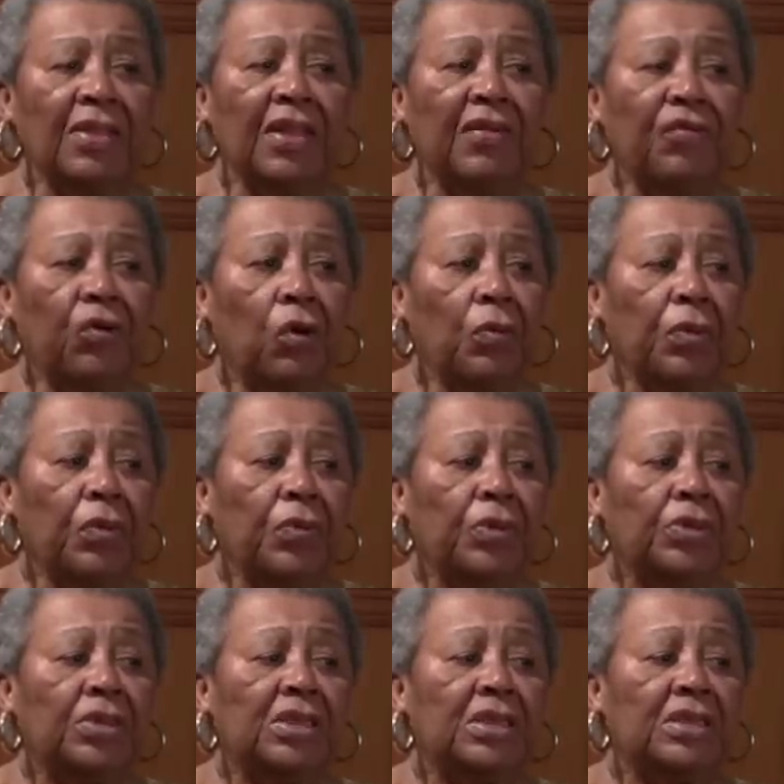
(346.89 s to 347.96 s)
They form
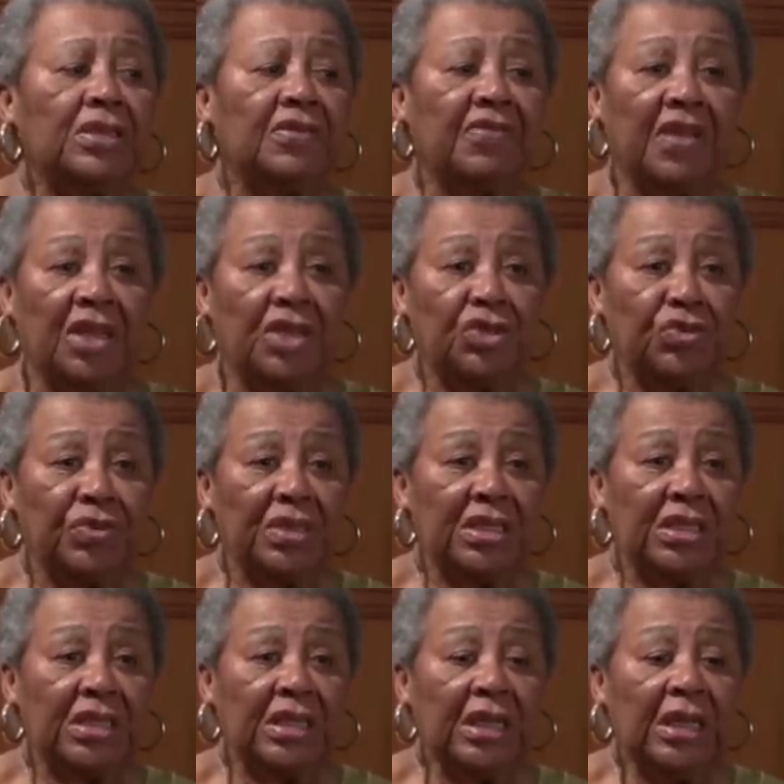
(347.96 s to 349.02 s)
communities of
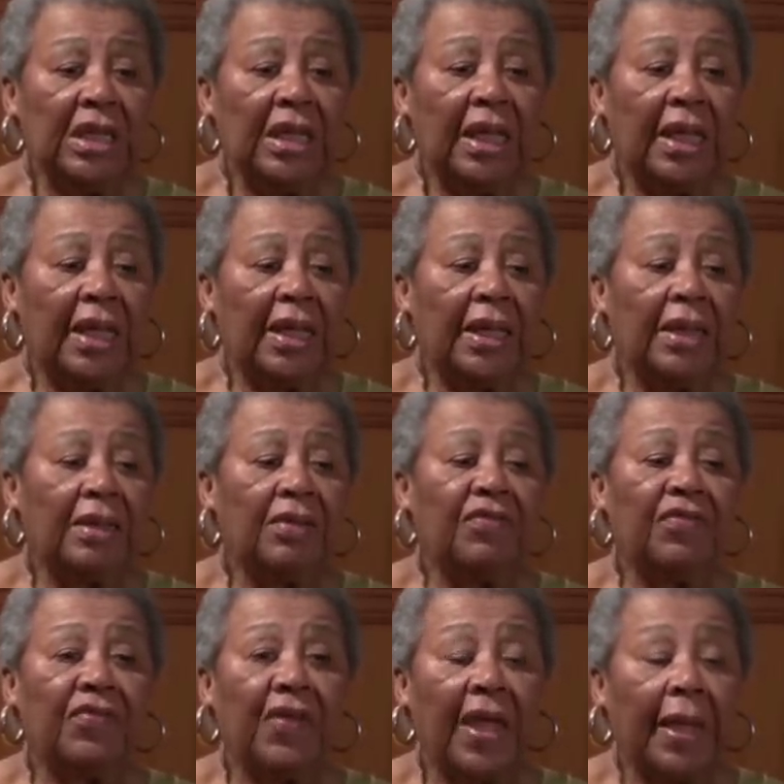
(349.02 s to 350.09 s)
interest and
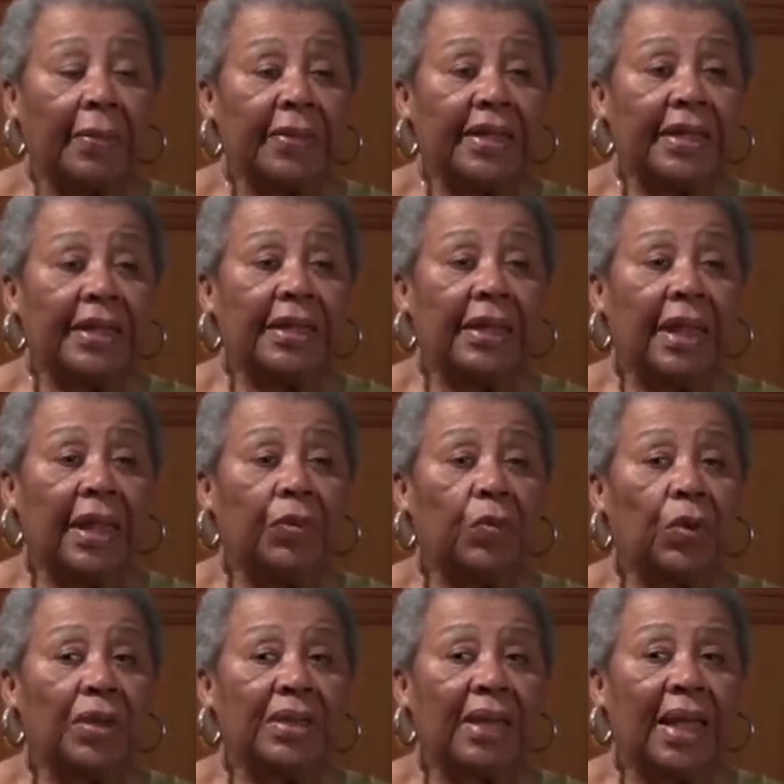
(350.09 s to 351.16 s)
family
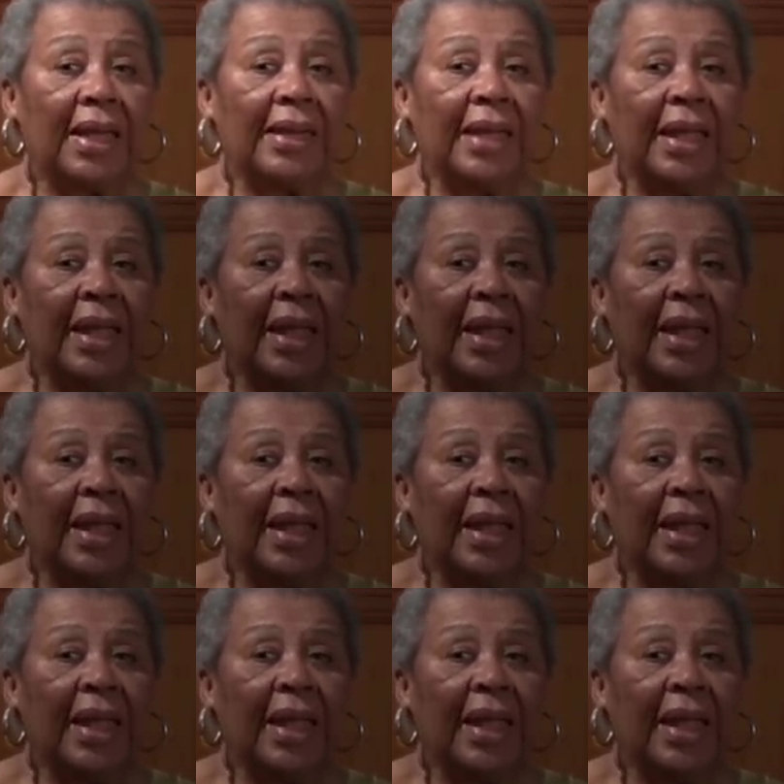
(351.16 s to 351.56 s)
and whatnot.